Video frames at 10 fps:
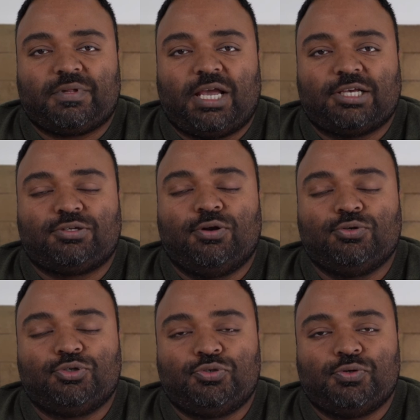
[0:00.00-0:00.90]
as
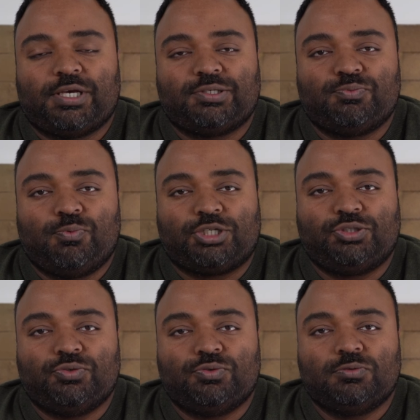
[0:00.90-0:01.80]
close to as
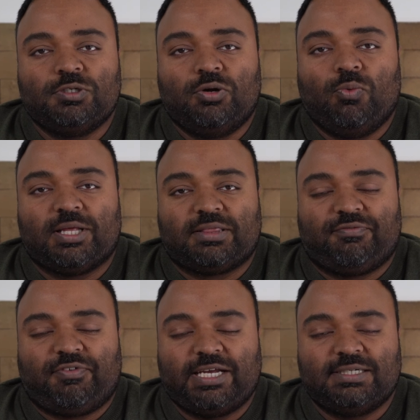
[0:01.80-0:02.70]
what you want the
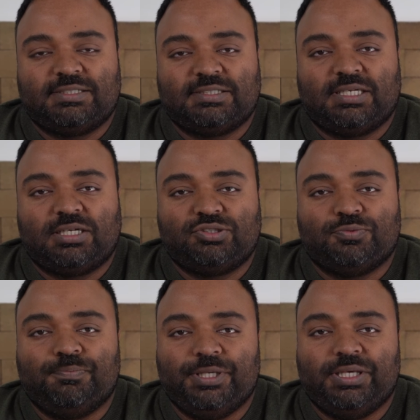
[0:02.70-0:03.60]
final result to
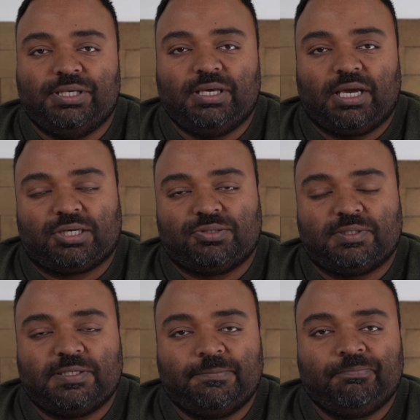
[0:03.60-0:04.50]
be,
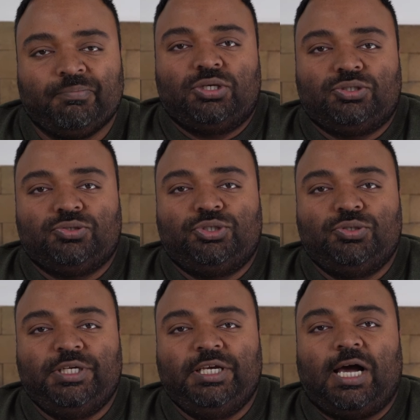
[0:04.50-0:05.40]
actually. So
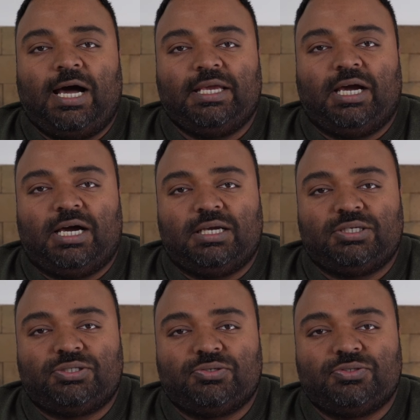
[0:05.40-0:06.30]
shooting higher
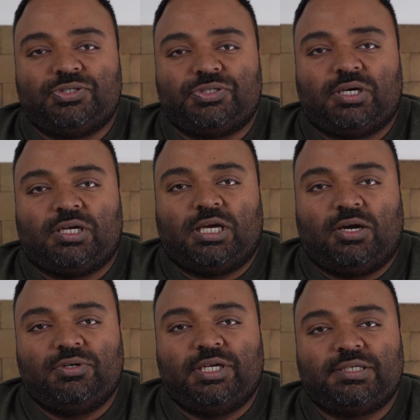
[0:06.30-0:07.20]
ISOs
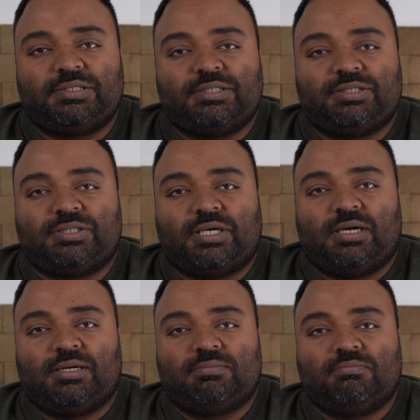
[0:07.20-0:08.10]
nowadays is
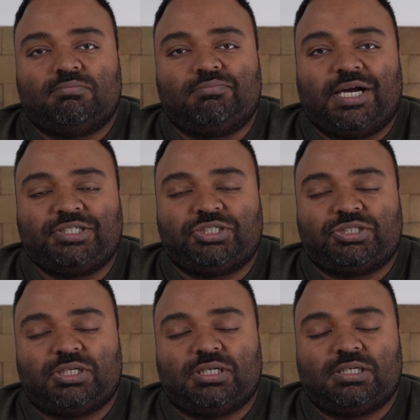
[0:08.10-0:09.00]

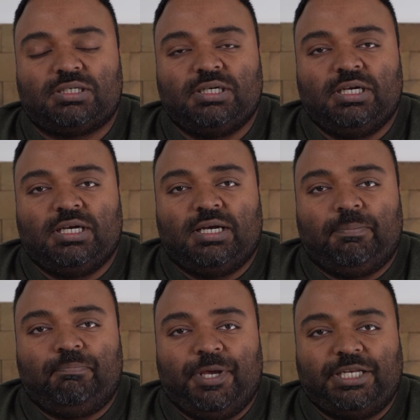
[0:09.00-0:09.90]
much
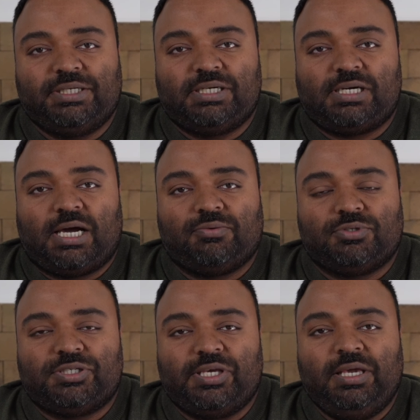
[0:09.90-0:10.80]
better, I
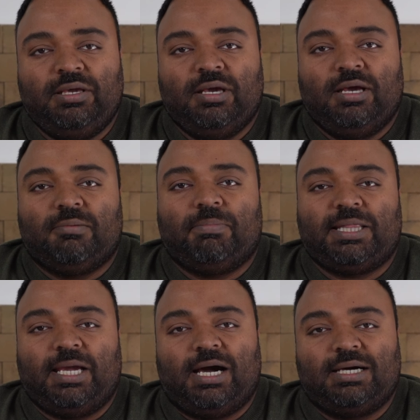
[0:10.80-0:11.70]
would say, but
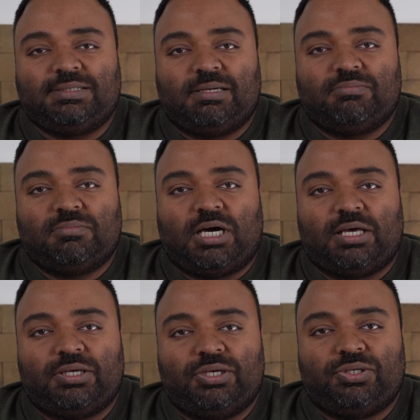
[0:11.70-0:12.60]
there are some
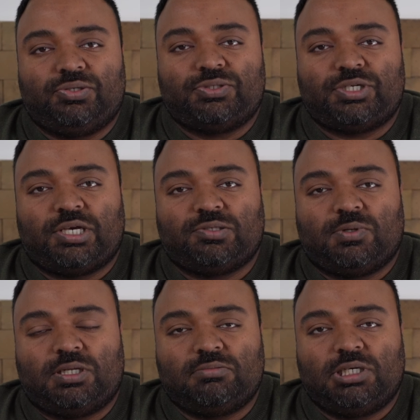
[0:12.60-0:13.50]
other issues as
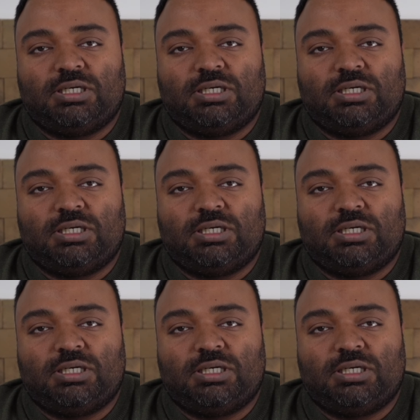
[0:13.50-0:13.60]
well.